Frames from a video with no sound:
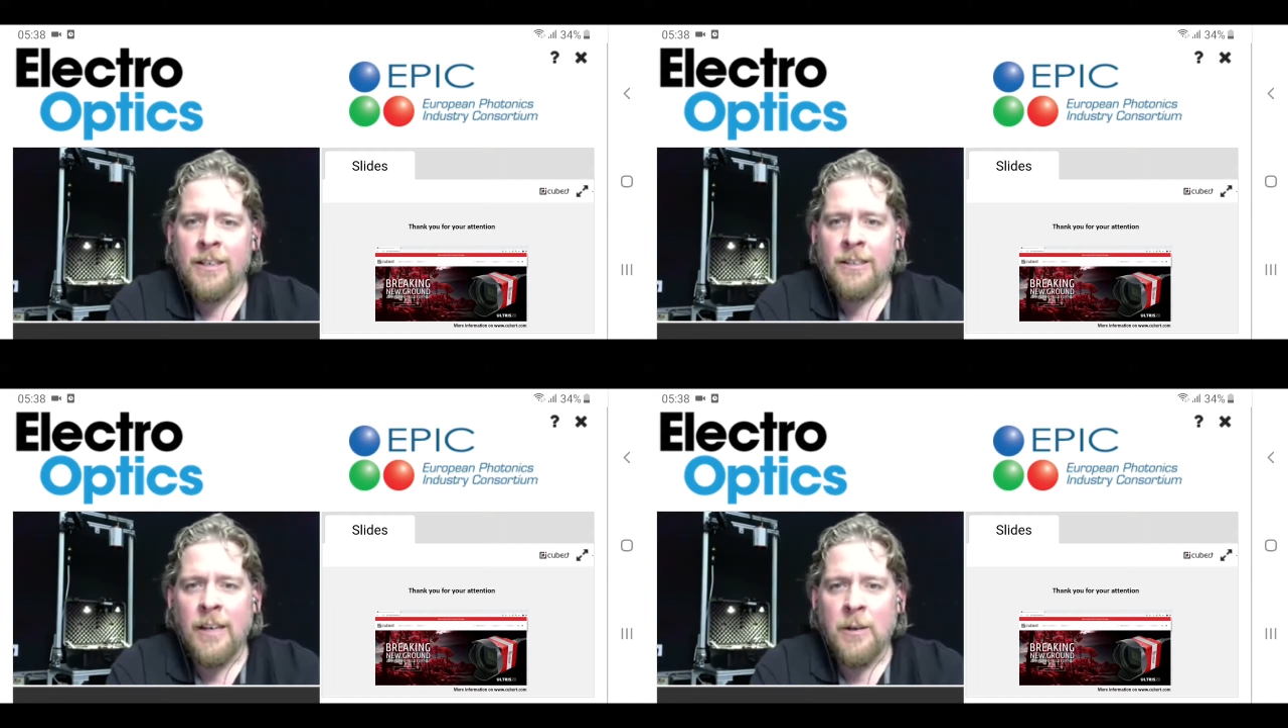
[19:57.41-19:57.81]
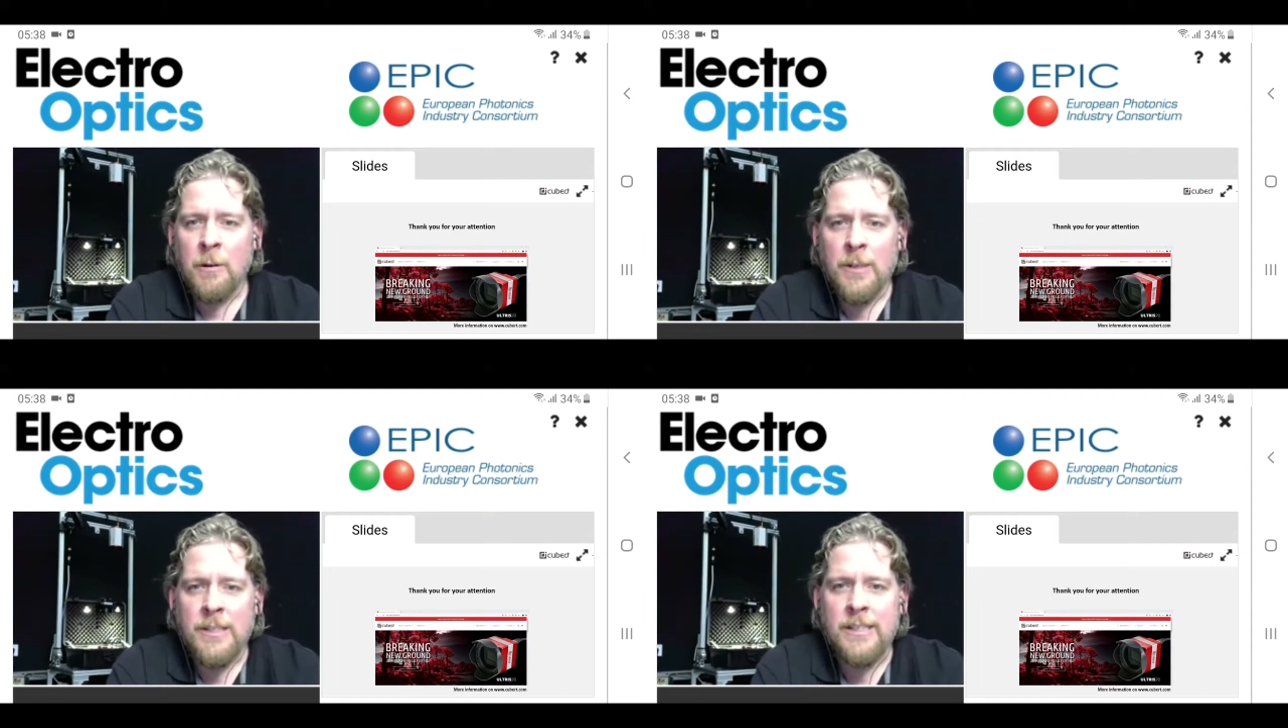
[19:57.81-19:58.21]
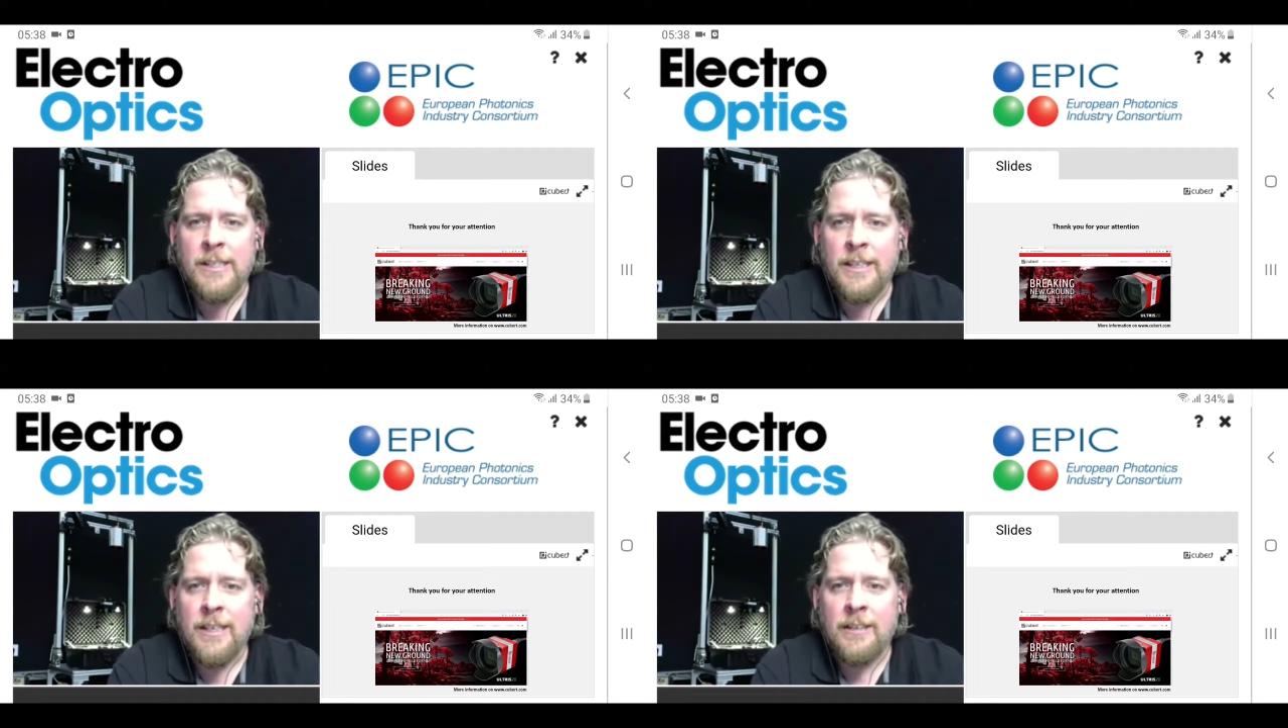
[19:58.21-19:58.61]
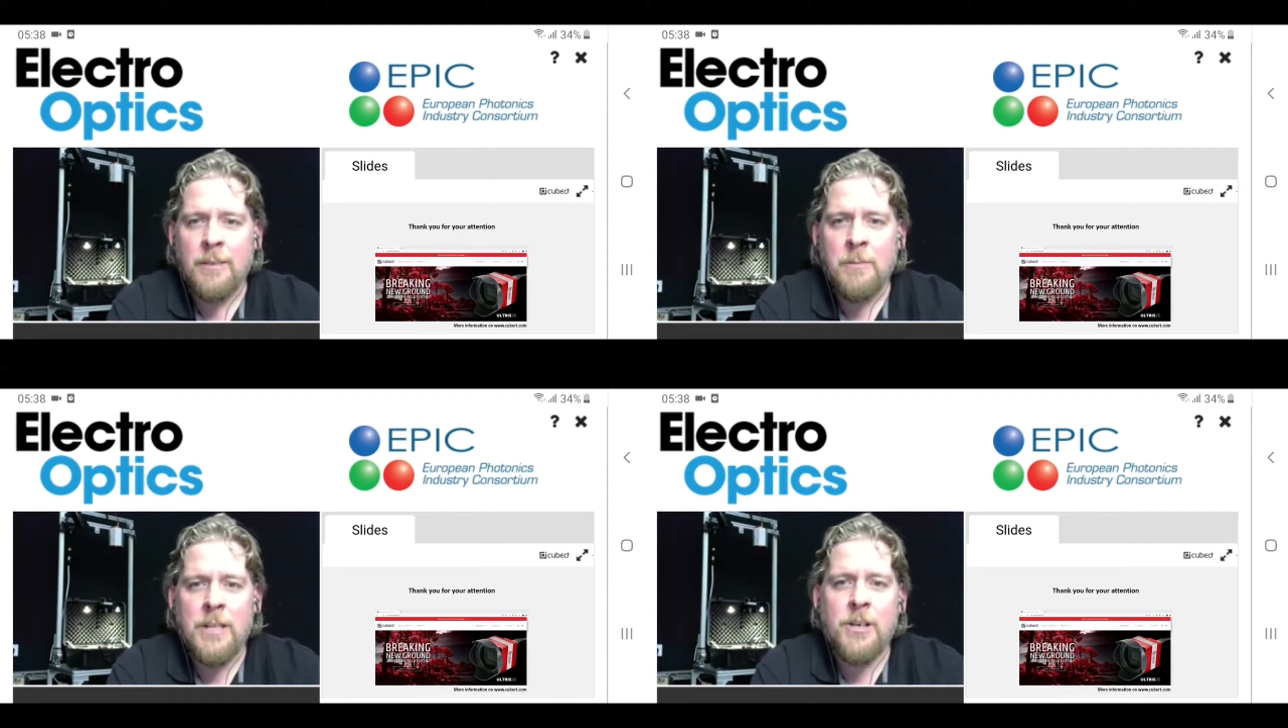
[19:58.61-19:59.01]
then you will see that the
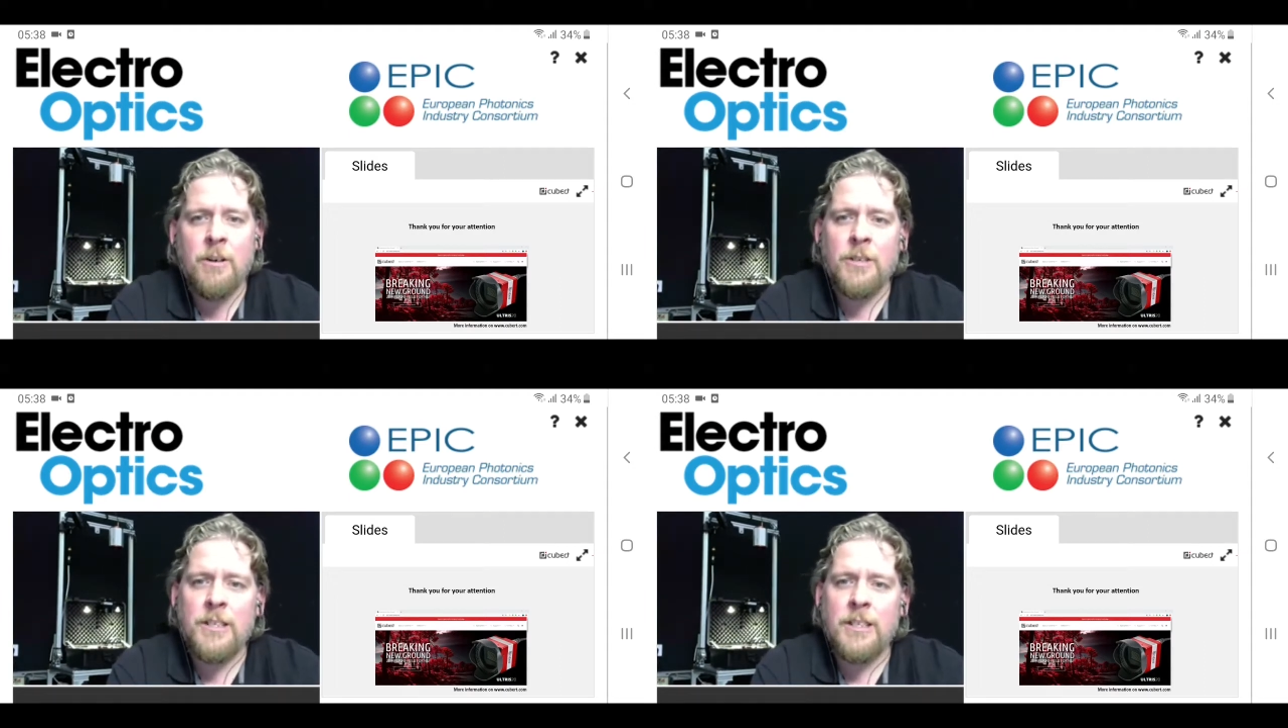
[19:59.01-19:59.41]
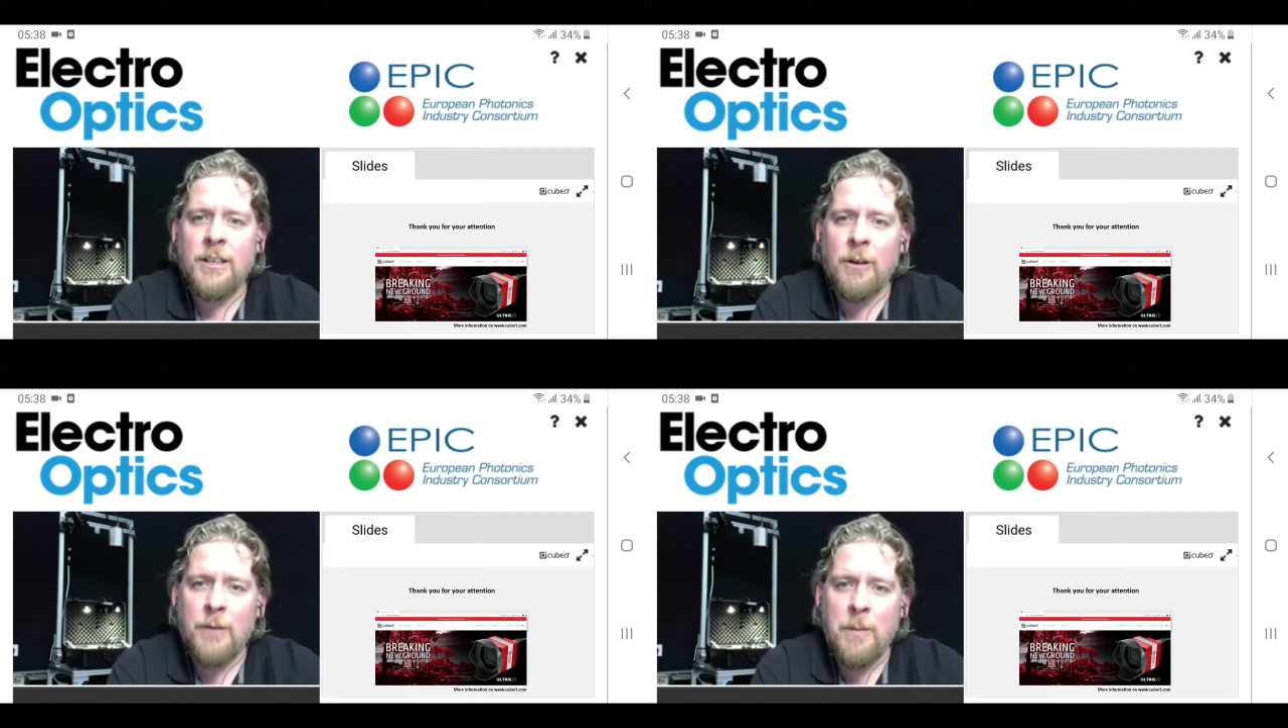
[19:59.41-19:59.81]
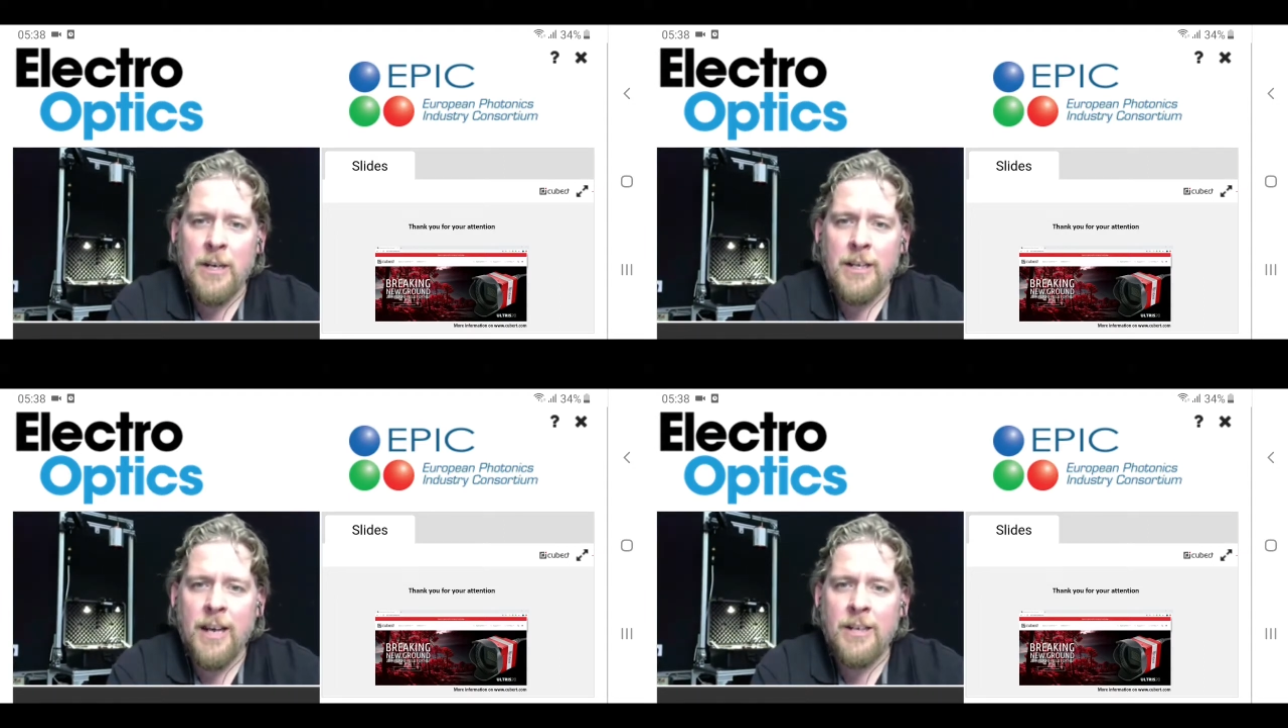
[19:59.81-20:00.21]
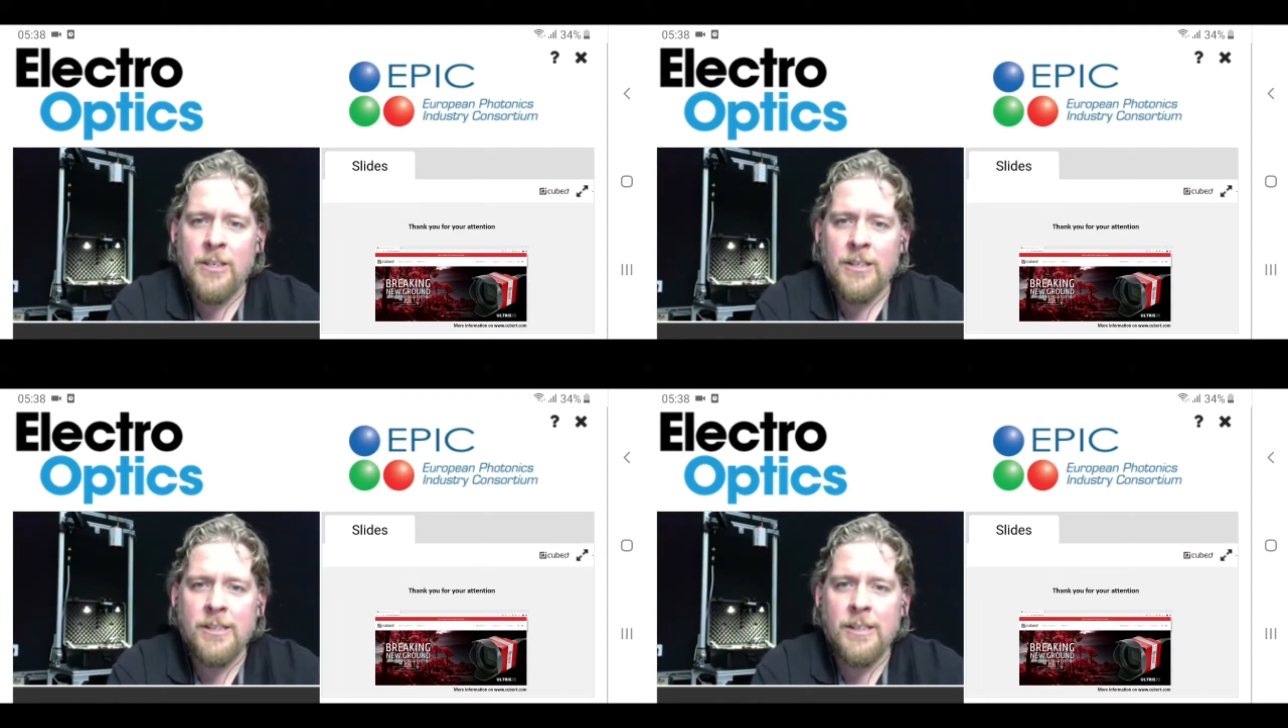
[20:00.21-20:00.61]
majority of
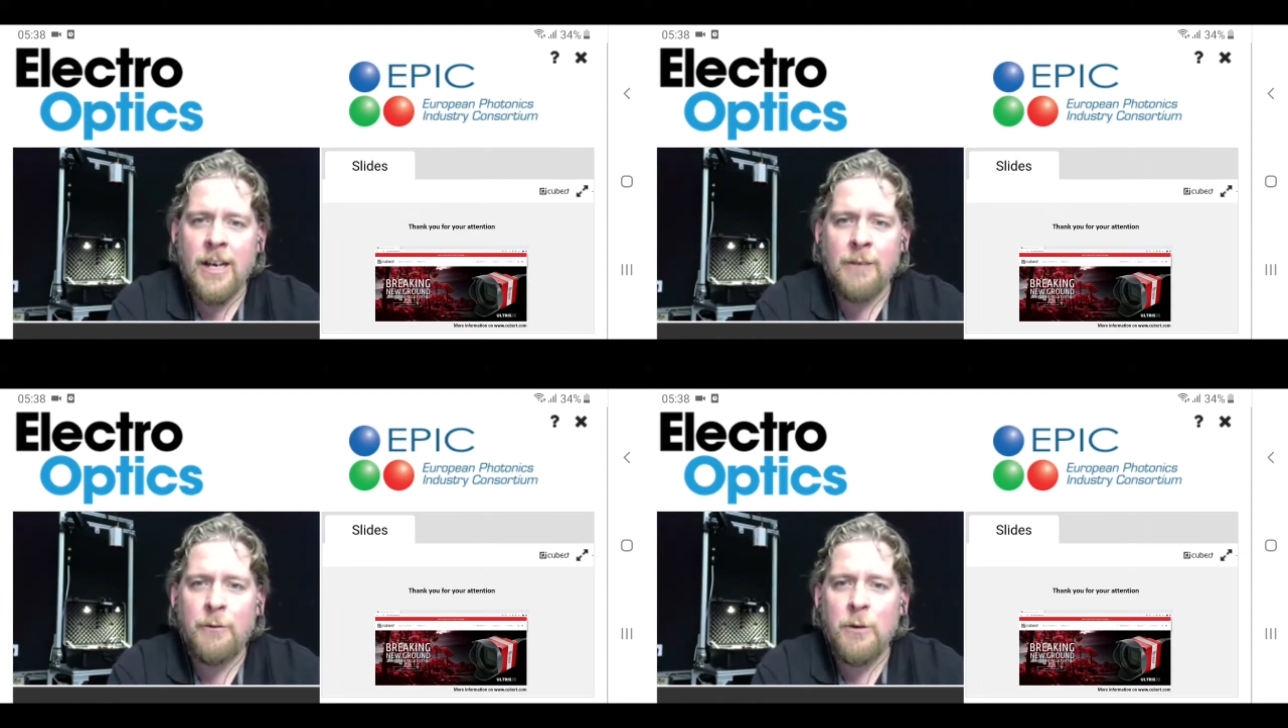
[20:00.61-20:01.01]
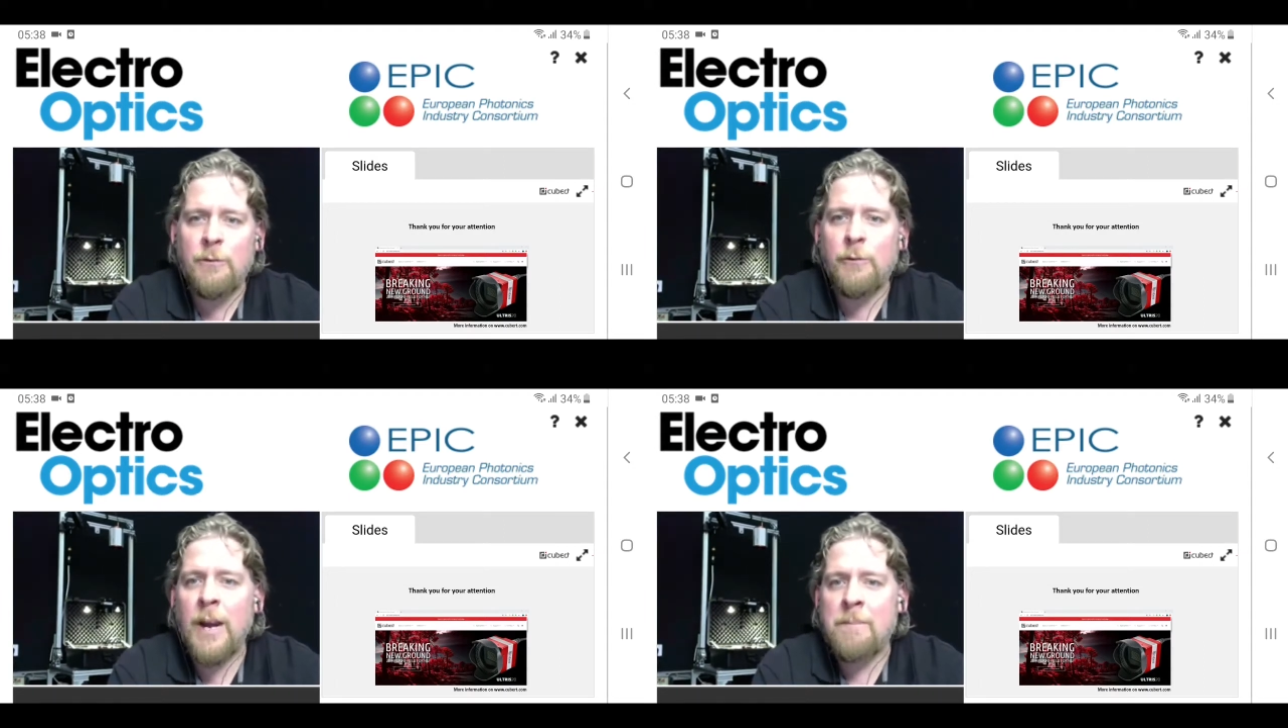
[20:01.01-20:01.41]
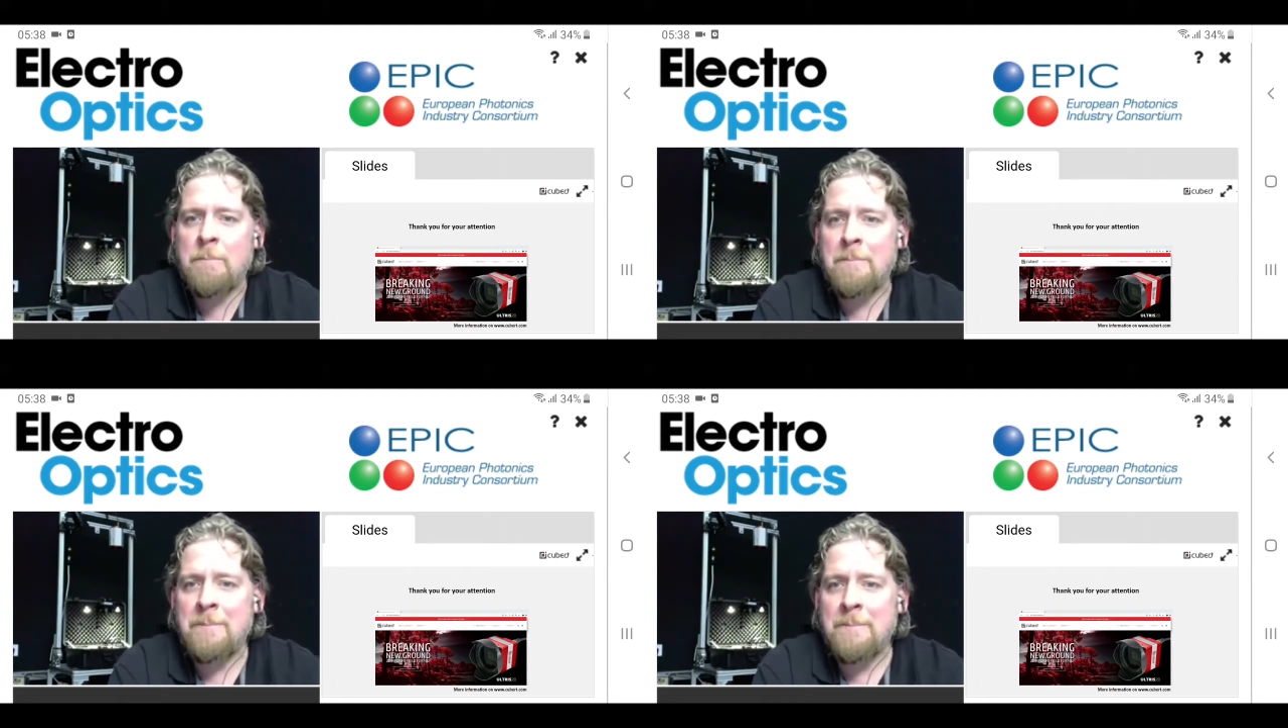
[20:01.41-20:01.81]
applications are full frame.